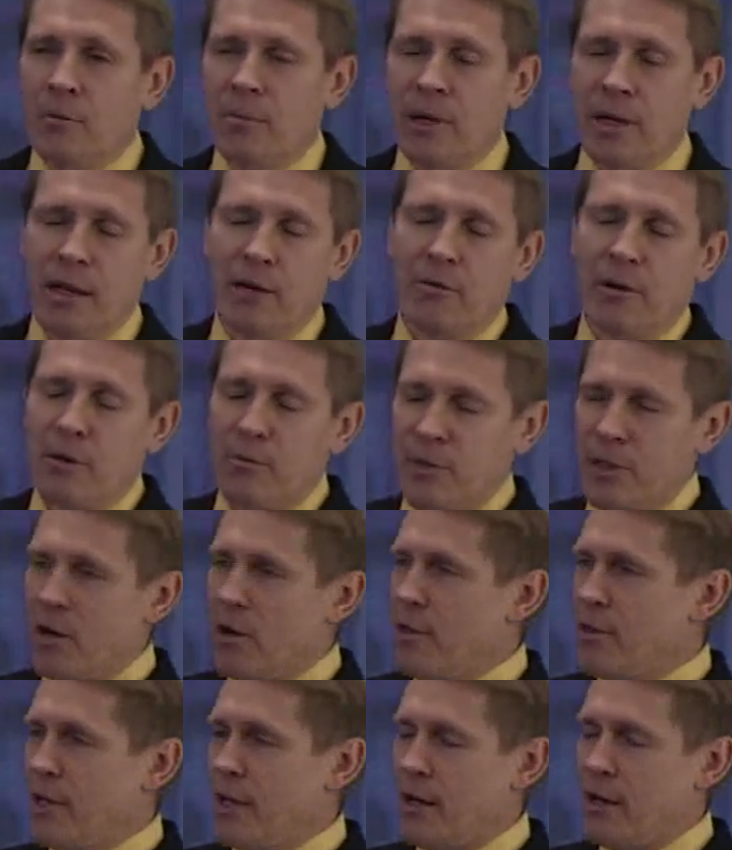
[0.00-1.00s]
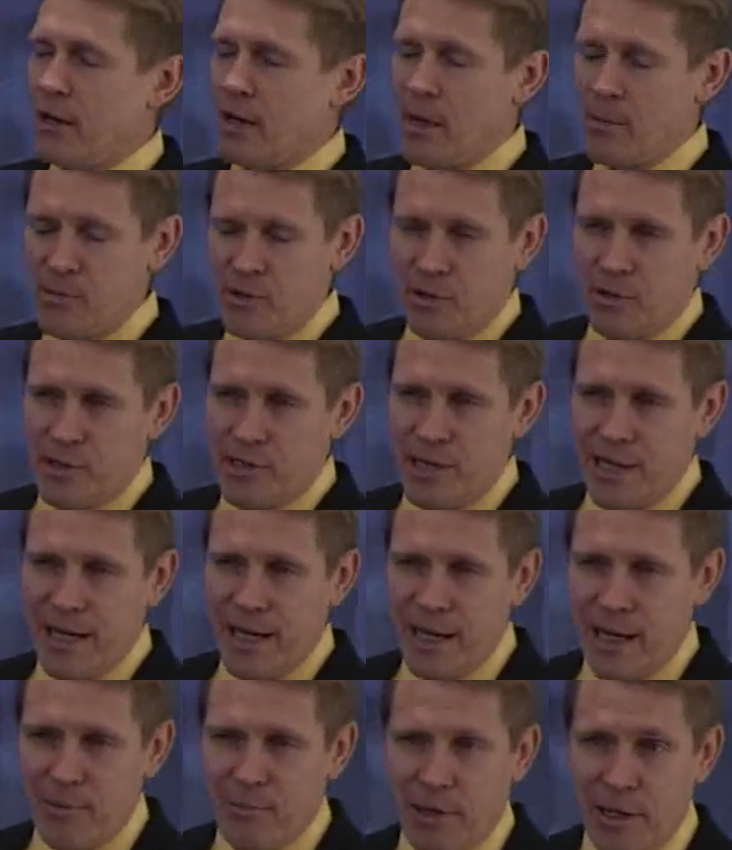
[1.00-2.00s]
But anyway, with all the obstacles they
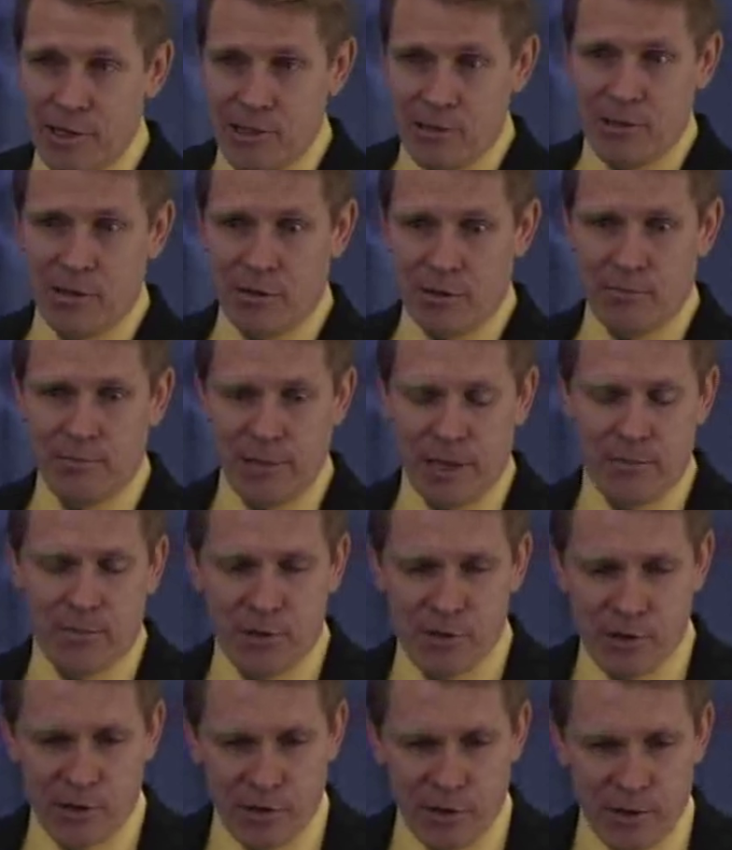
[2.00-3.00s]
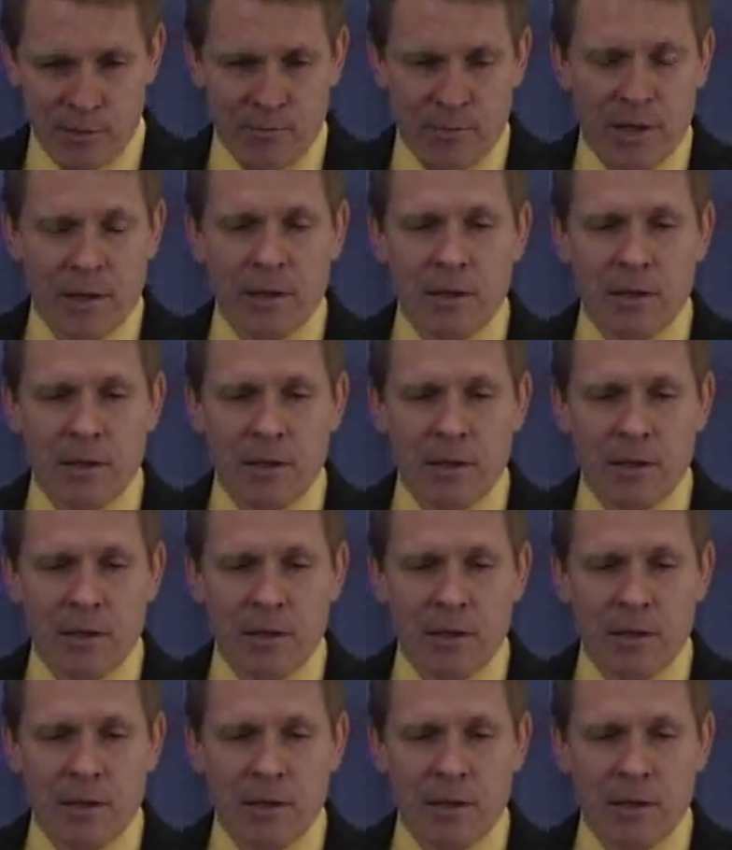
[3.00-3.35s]
had, plus, being persecuted,